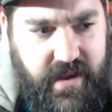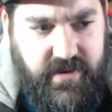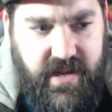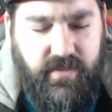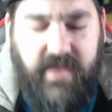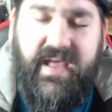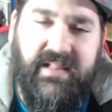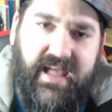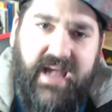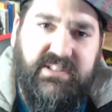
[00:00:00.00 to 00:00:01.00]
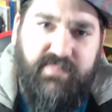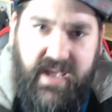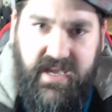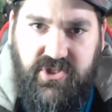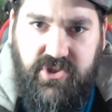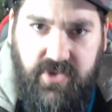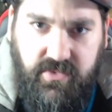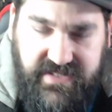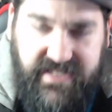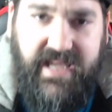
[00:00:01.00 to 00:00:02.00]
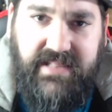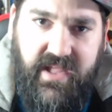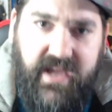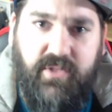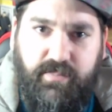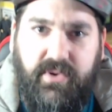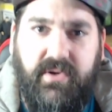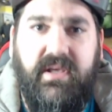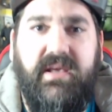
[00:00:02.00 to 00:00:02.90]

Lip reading: when I read that last page, did I like the book?